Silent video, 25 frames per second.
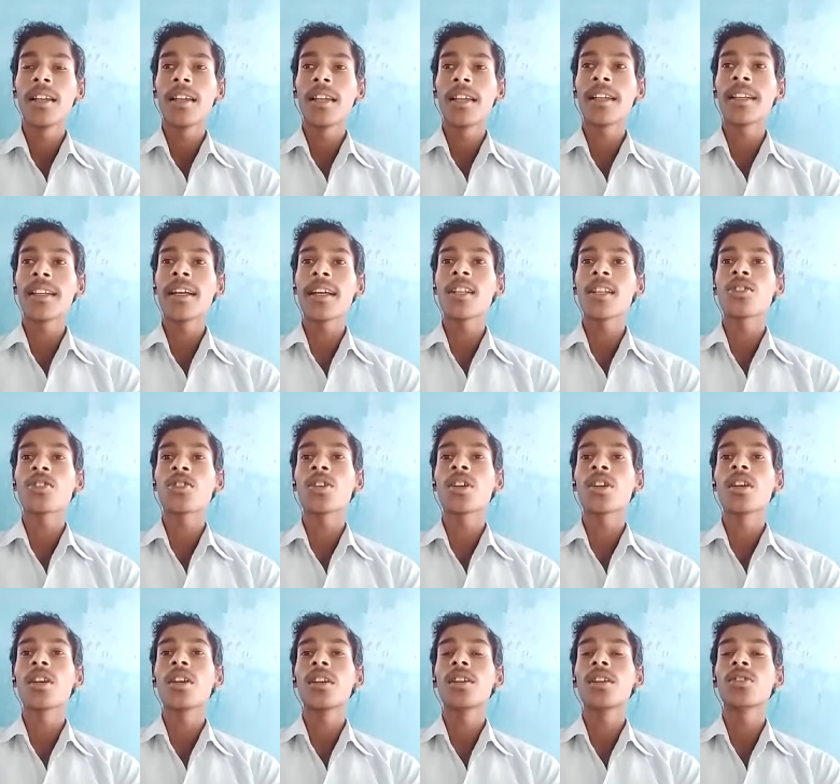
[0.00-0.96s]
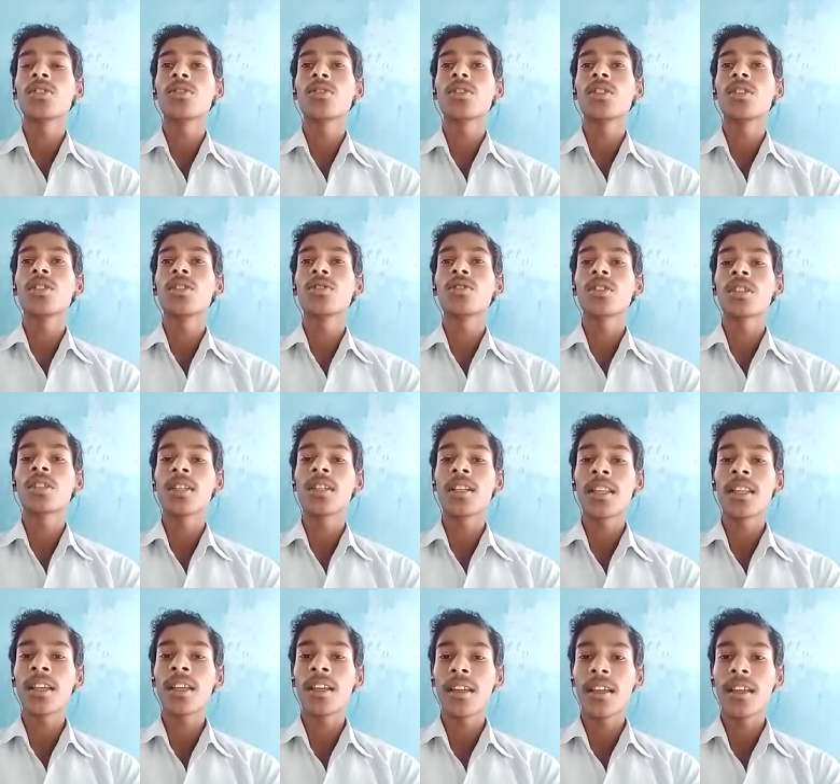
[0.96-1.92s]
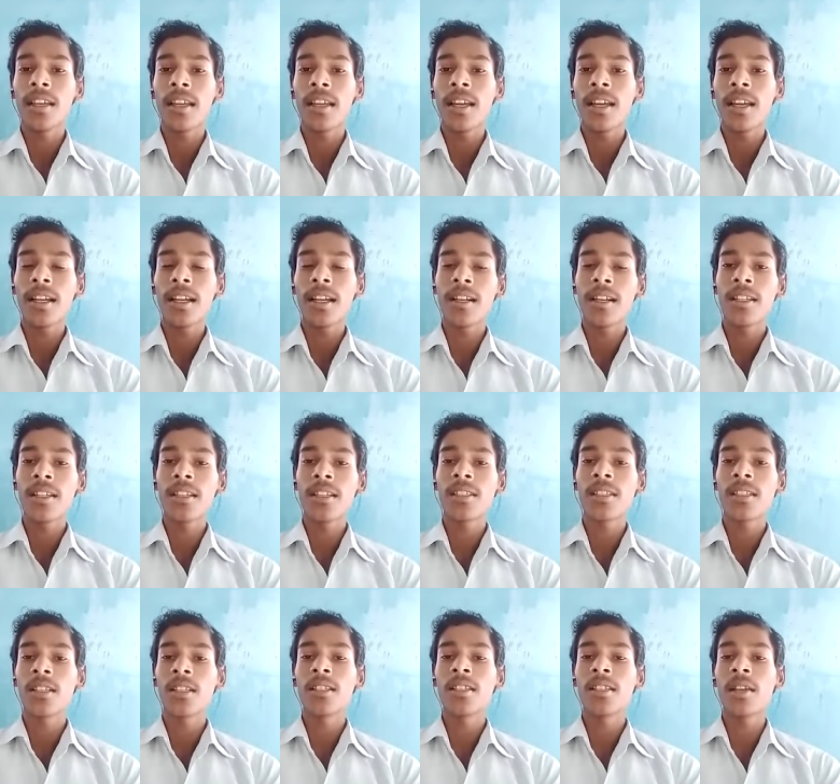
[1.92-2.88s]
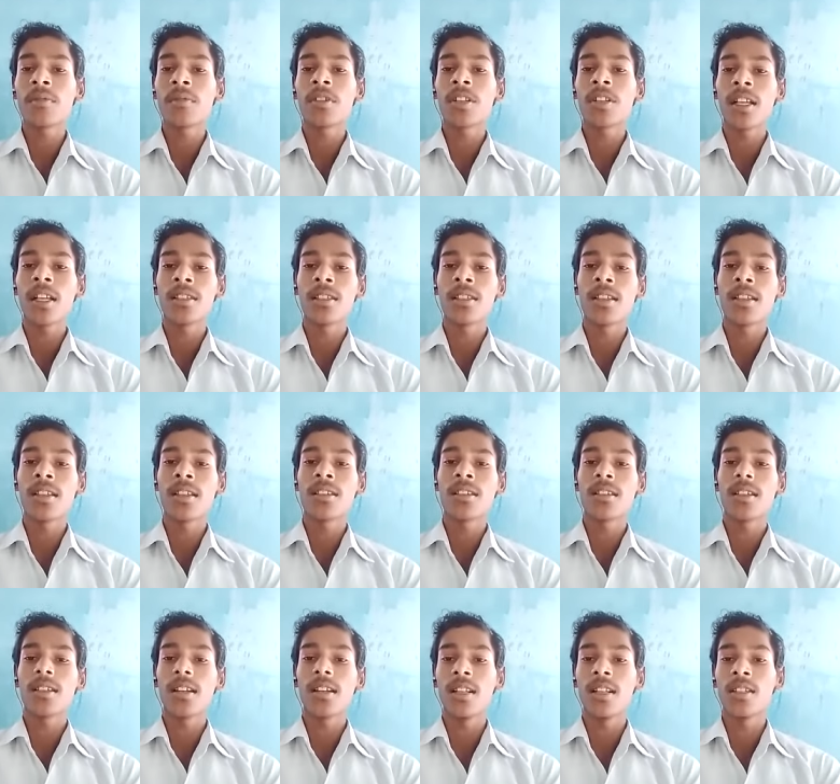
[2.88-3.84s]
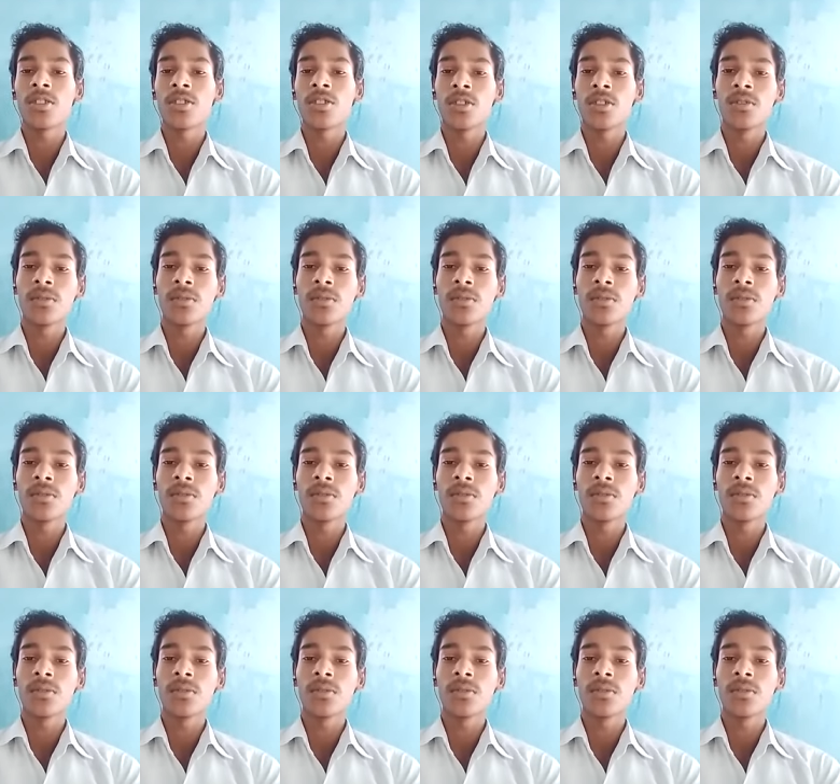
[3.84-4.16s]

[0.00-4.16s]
it also used in the air conditioning substances also.